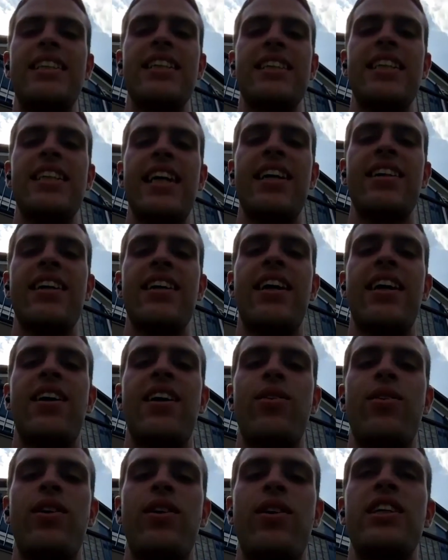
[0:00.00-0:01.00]
that's exactly
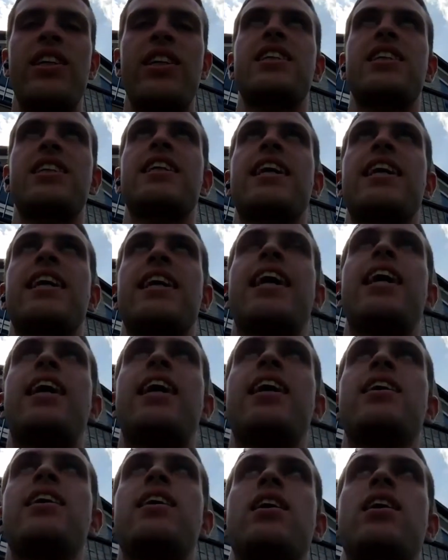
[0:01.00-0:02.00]
how it was because I
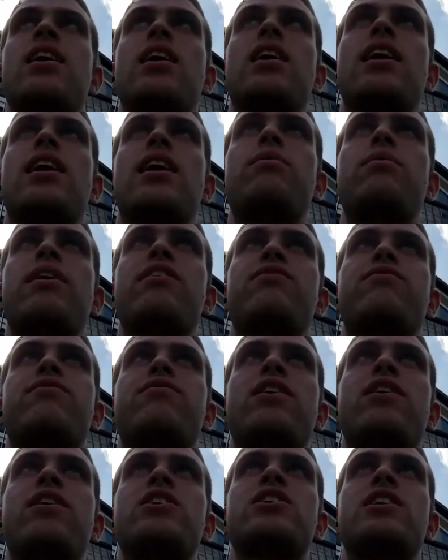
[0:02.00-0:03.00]
got my
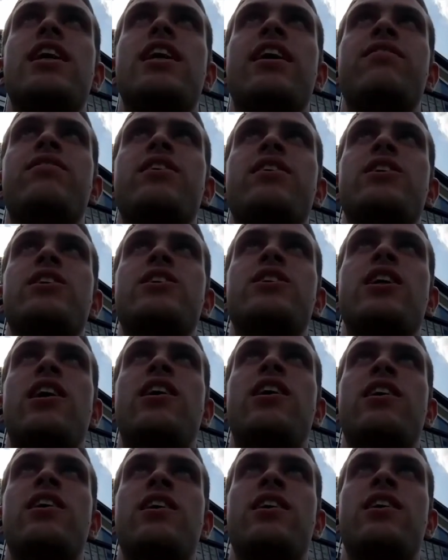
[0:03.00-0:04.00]
first ever
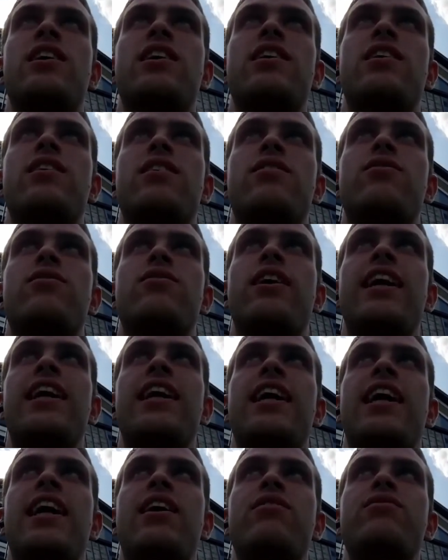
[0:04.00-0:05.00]
dunk
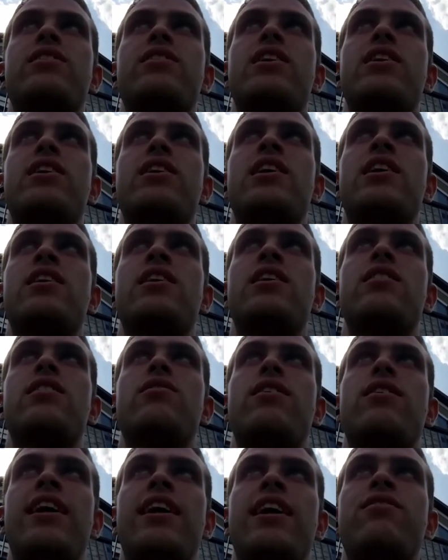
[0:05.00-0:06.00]
right after
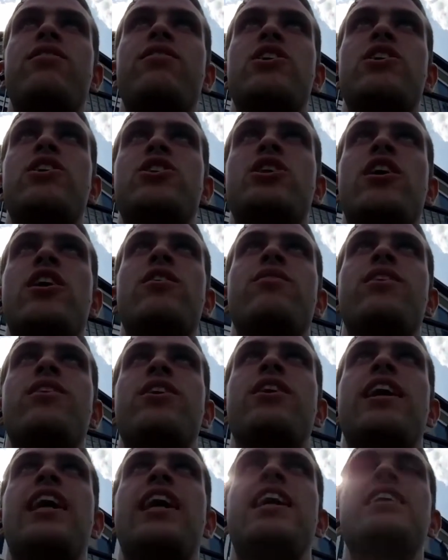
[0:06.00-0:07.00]
I started with
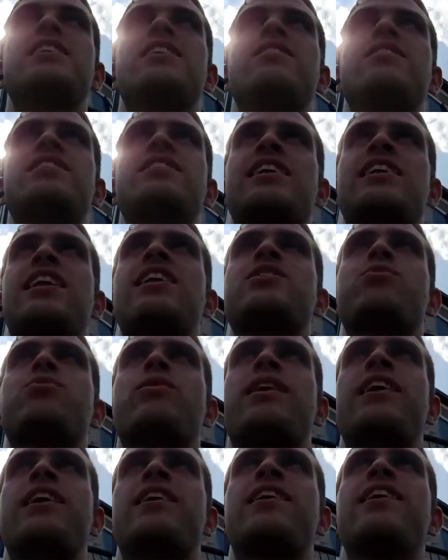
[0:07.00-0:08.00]
you guys. And I was like, that's
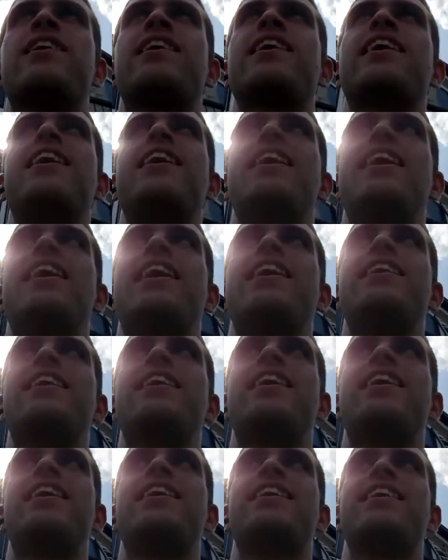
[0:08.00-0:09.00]
weird.
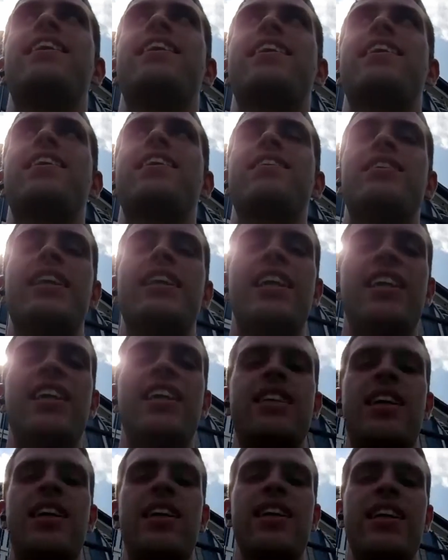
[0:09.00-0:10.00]
And then
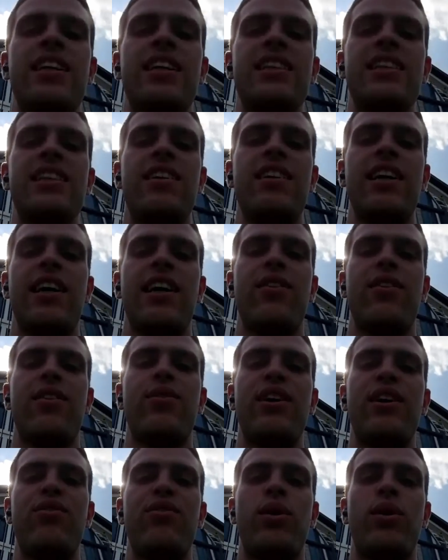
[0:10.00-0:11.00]
didn't dunk until like
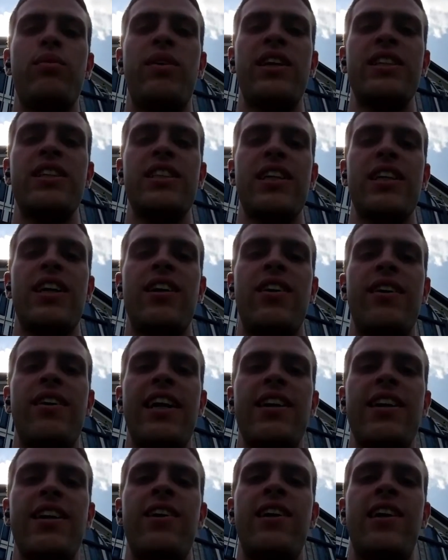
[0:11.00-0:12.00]
3 or 4 months ago
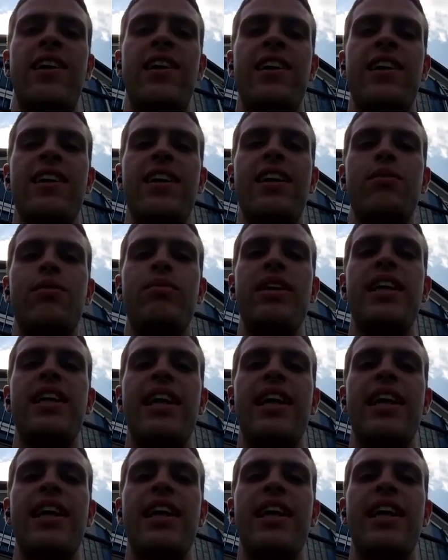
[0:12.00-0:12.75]
at all. But